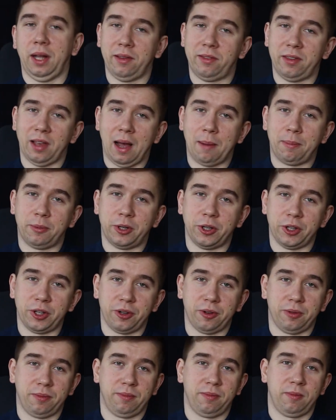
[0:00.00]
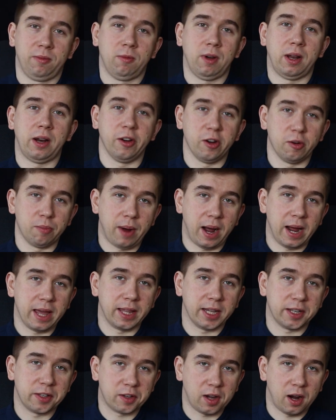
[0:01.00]
It's up to you. Whether you buy
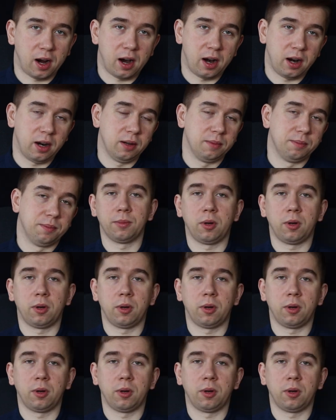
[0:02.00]
this car